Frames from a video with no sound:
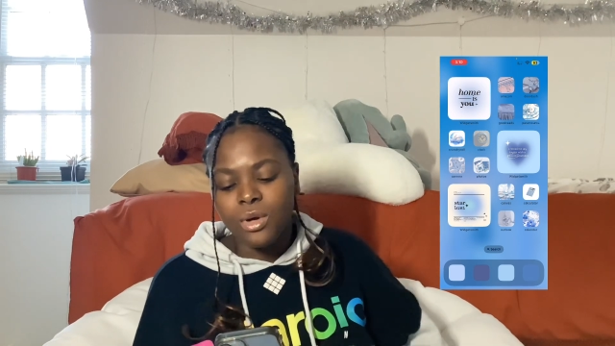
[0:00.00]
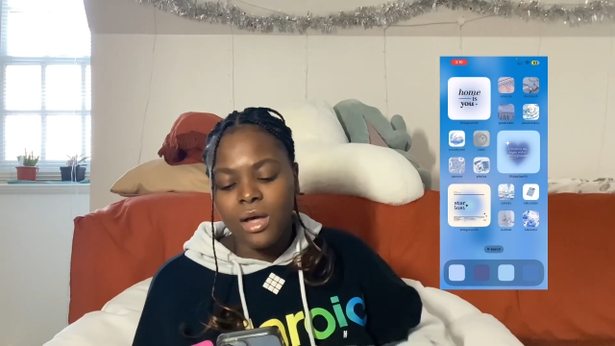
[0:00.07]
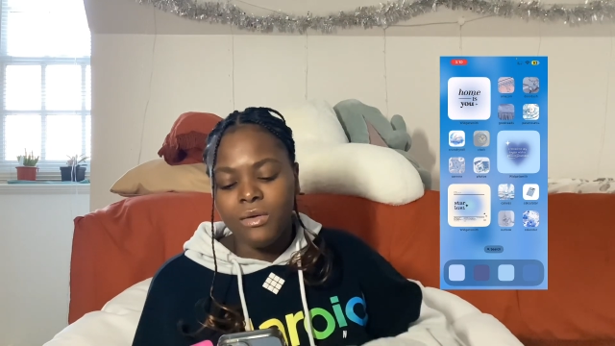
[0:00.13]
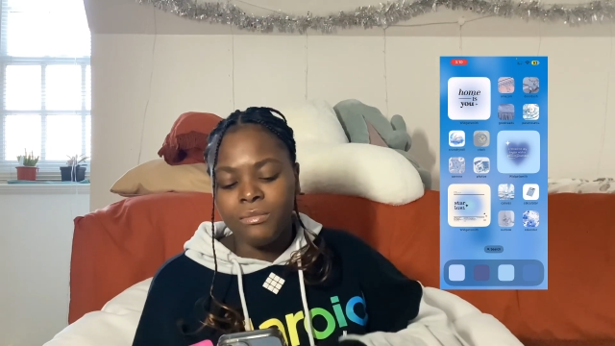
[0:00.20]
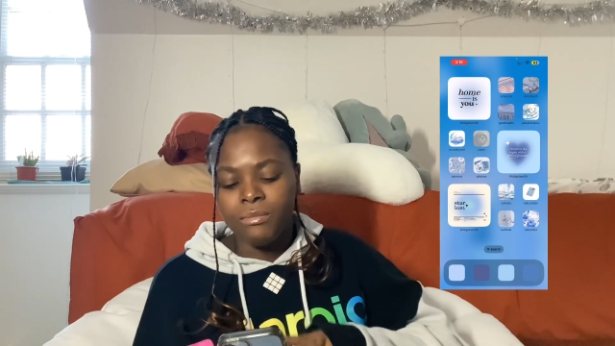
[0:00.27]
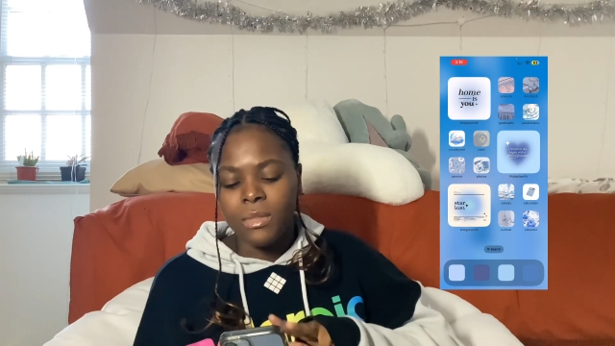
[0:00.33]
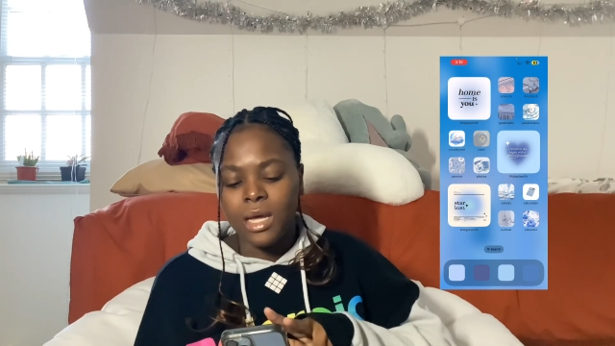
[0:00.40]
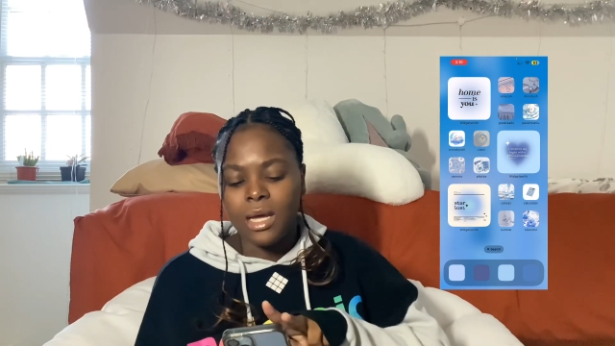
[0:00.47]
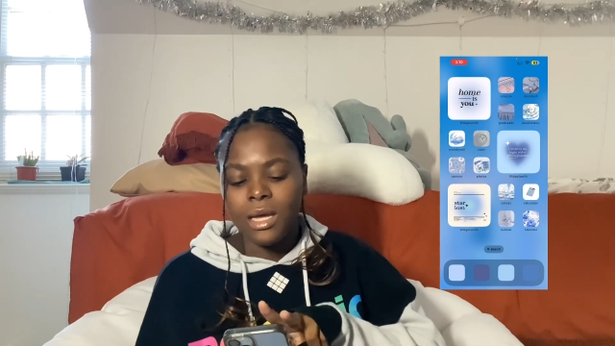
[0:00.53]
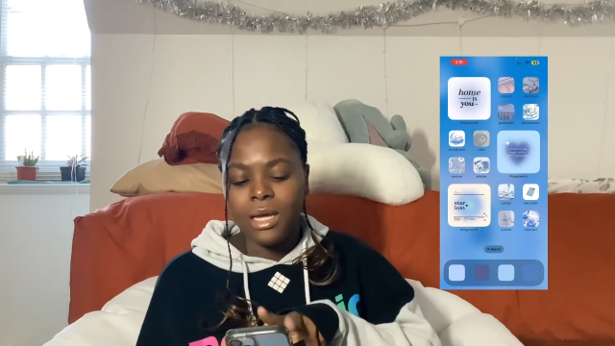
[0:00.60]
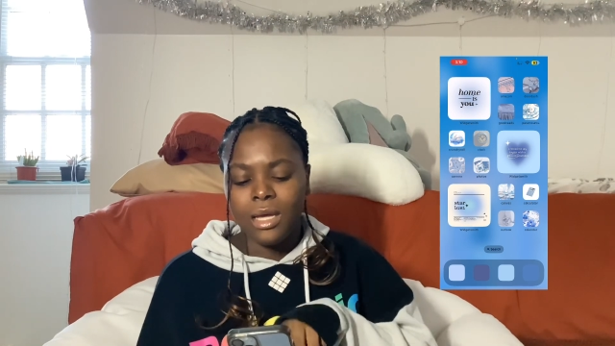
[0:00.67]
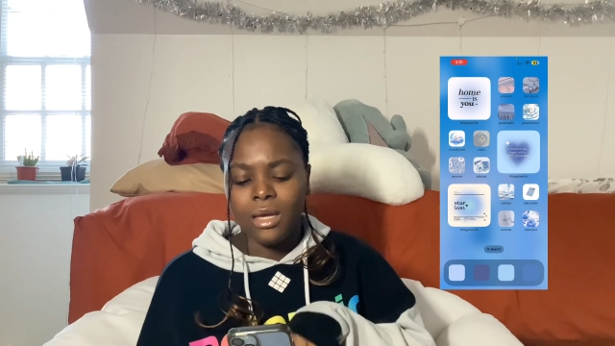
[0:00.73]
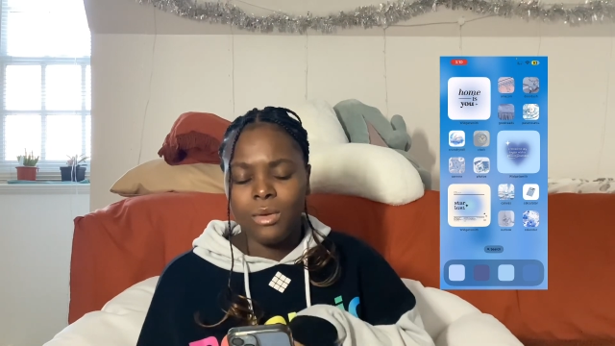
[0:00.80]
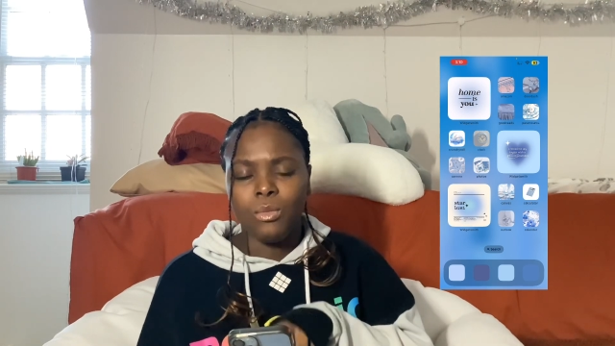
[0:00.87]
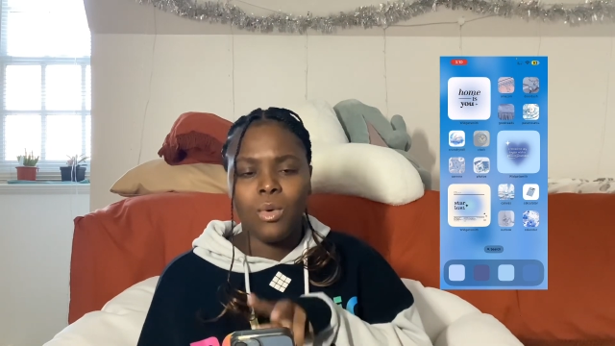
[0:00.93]
of
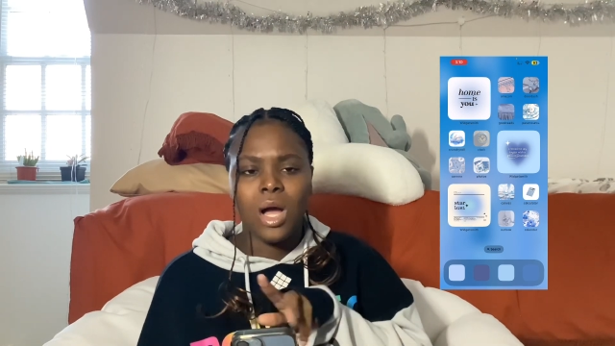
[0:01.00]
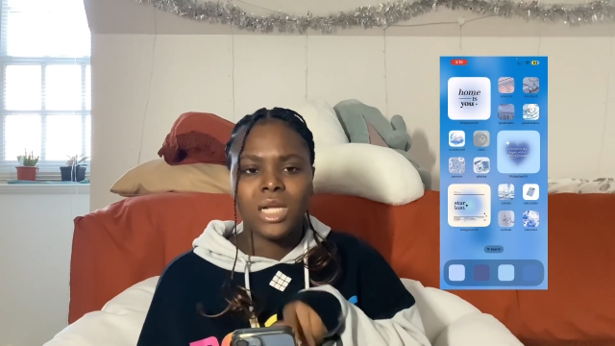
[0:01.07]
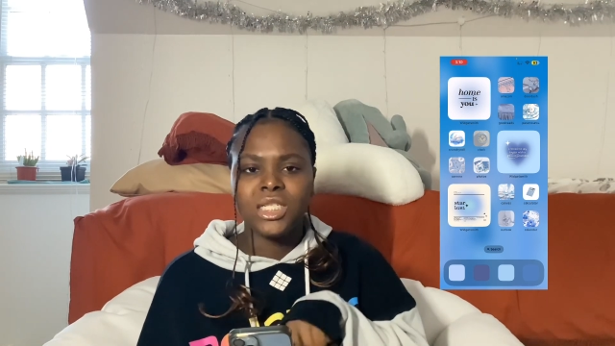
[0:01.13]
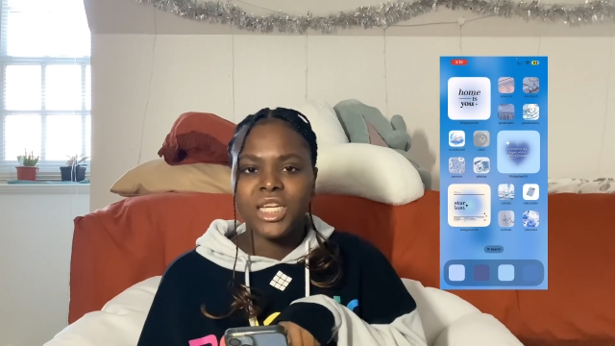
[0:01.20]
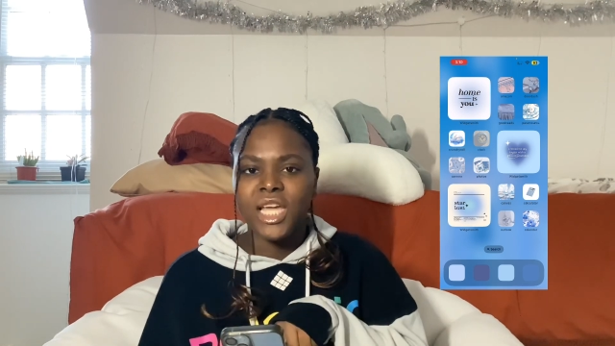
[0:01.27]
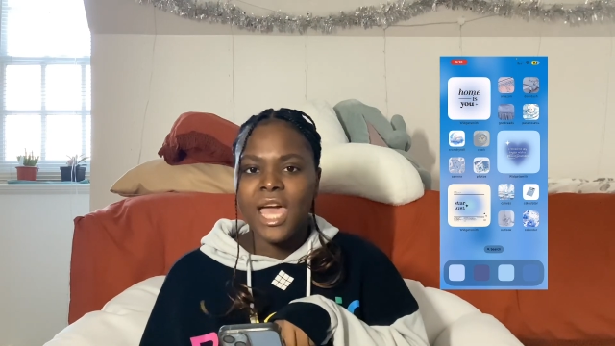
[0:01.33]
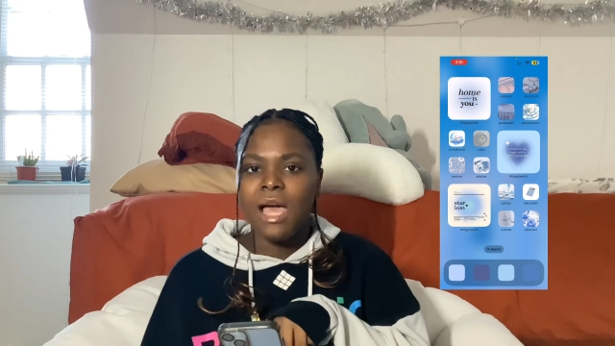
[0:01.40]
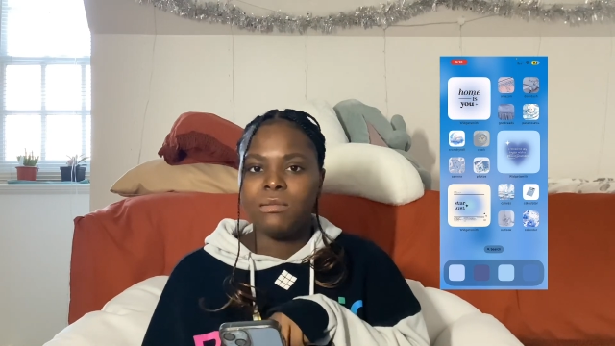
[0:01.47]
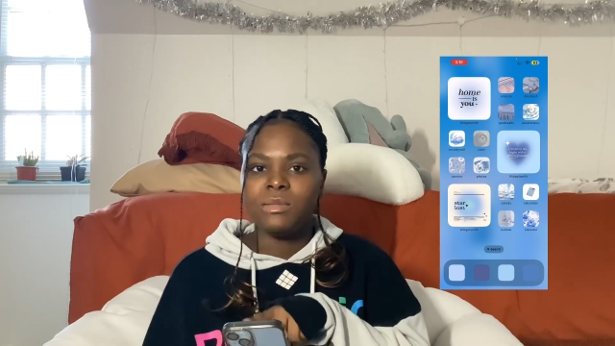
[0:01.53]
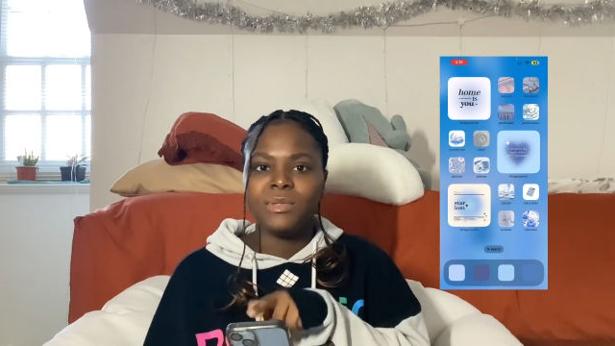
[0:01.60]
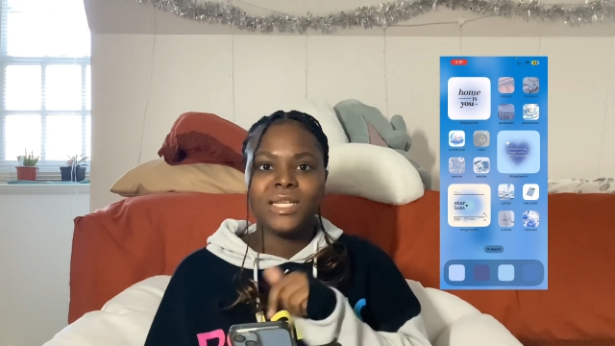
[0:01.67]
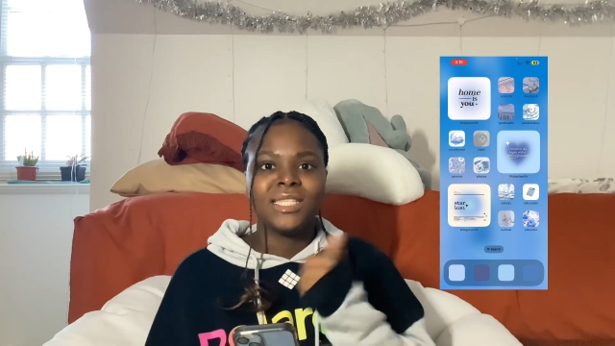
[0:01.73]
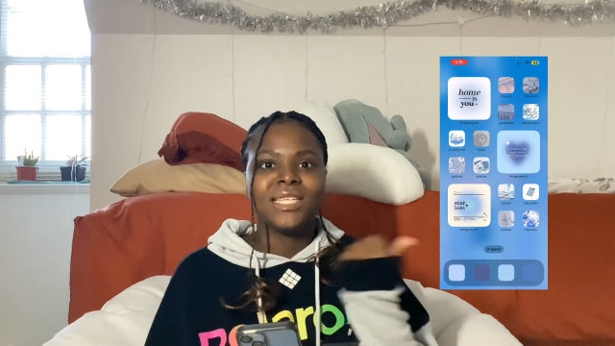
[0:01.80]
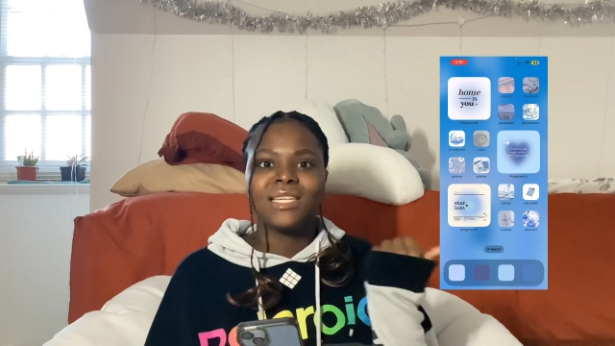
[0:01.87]
my watching apps because